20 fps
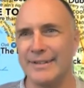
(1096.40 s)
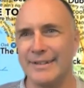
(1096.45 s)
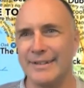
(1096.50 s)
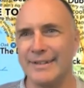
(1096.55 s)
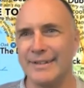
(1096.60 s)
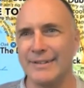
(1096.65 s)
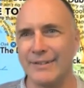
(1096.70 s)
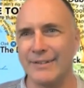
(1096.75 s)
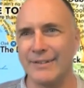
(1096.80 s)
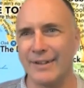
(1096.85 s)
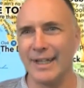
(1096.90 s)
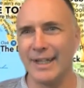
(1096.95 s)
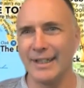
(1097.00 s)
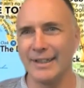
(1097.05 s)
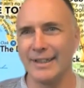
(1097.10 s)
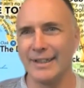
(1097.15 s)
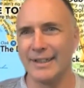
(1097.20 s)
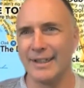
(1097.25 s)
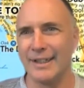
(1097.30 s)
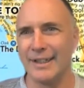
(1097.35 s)
right?
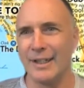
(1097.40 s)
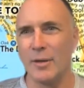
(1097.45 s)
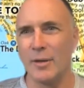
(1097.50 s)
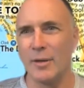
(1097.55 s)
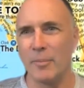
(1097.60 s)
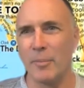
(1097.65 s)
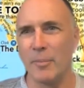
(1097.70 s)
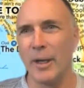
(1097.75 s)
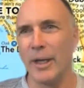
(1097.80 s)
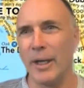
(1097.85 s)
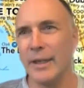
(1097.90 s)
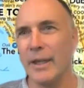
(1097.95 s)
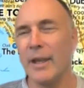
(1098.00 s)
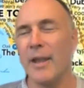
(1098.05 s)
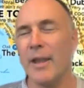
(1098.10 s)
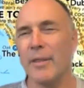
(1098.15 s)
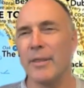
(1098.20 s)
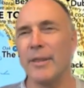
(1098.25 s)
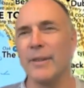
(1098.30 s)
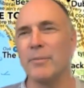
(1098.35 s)
But
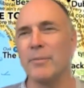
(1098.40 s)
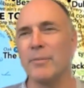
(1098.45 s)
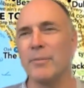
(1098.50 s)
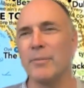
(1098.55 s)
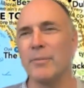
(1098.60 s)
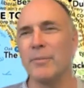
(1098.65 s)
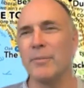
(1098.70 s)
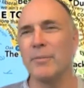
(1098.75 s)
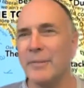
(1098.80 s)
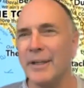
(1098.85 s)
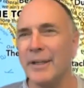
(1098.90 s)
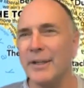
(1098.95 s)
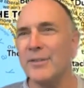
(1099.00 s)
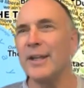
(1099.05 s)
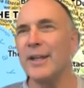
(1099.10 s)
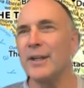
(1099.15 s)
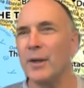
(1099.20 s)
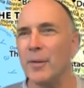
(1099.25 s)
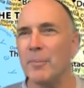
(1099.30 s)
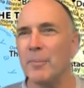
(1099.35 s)
the problem is
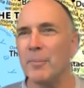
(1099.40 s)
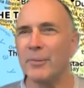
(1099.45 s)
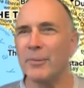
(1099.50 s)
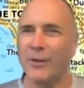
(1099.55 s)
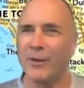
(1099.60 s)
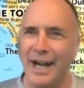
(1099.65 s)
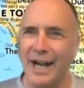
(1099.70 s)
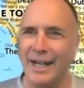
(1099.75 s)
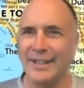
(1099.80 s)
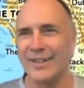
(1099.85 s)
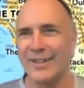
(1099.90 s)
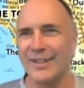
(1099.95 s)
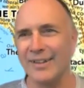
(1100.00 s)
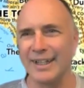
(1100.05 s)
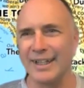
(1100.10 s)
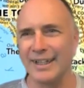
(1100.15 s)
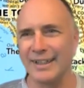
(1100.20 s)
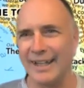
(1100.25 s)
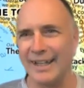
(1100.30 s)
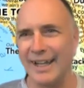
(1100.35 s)
they don't practice
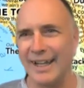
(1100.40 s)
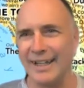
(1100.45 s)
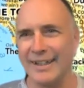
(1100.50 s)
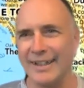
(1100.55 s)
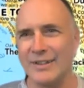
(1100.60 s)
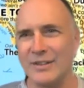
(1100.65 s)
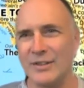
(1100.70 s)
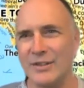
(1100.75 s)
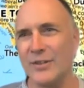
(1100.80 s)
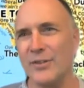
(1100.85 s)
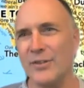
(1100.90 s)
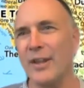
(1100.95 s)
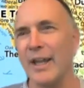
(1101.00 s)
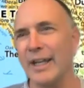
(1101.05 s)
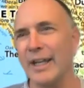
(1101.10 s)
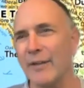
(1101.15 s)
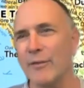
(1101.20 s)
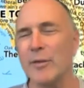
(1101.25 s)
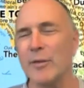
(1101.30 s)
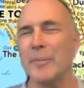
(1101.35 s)
like that. Just
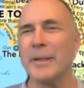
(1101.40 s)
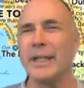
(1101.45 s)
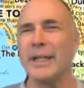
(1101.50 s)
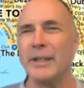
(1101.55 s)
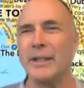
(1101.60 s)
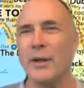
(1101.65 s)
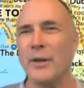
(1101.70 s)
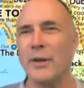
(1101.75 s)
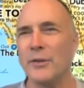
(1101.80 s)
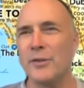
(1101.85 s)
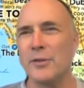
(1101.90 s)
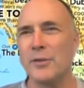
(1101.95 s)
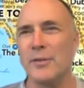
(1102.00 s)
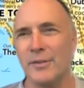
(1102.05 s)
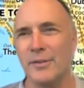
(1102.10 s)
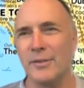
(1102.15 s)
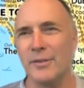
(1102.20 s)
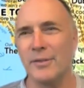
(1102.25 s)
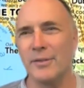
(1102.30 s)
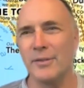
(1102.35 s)
like everybody knows
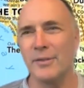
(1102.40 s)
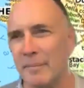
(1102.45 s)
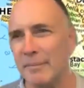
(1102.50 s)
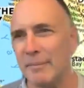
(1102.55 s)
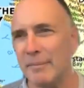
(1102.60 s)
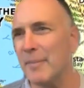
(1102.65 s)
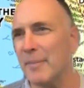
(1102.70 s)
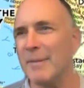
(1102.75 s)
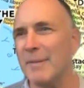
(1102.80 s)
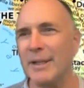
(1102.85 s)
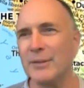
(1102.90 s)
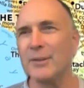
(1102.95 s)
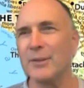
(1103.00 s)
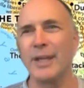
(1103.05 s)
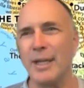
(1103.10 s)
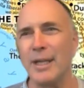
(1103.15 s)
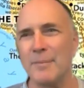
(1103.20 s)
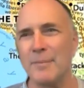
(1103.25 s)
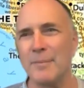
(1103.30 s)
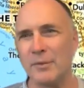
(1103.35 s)
um, the mental
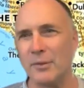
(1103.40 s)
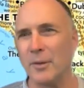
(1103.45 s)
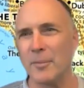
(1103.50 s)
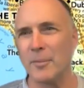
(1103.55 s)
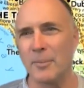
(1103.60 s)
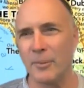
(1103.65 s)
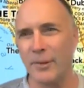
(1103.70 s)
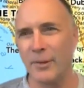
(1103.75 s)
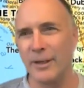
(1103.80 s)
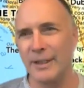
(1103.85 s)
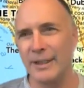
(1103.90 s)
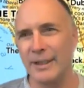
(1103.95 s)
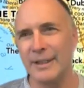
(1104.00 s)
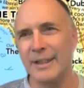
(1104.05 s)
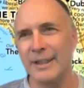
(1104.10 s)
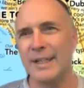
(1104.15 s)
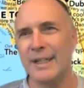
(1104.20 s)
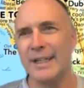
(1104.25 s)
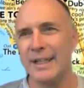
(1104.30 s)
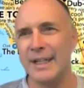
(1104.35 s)
game's so important,
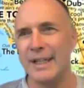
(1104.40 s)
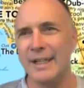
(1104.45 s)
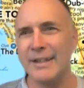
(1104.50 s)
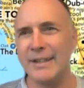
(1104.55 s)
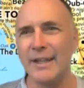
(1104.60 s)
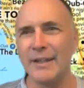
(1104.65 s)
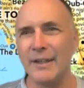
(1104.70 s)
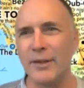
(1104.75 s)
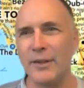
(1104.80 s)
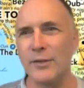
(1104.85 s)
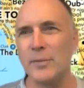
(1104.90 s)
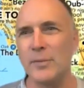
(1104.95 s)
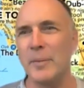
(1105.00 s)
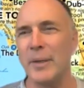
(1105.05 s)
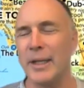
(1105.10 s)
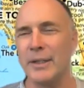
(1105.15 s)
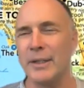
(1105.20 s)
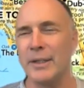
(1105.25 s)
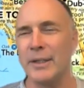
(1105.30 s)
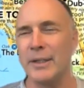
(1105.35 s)
and then they
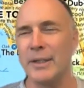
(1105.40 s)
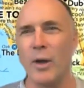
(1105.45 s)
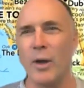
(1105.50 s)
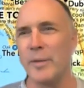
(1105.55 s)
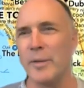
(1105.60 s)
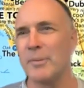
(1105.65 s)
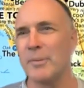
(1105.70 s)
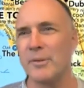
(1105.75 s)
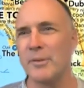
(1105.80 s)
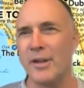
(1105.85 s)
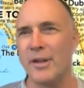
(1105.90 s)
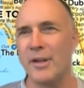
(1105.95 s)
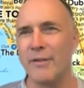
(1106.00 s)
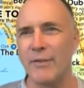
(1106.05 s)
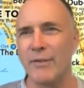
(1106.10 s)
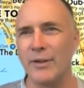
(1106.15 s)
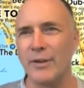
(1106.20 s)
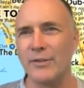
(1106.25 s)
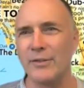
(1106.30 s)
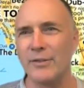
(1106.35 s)
spend one percent of
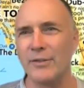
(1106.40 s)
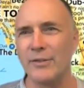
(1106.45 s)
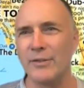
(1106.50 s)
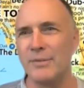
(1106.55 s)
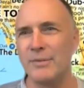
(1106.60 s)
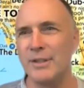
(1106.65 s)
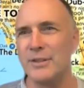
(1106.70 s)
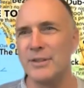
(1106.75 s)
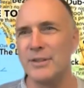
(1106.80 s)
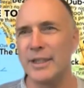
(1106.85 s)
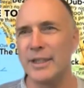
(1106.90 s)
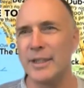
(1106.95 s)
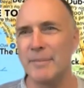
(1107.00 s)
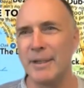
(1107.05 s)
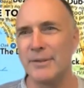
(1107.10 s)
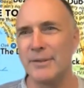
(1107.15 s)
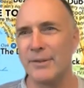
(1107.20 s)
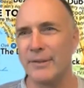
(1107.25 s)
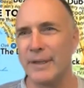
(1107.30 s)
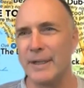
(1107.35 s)
their time teaching the
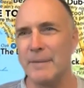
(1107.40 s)
mental game.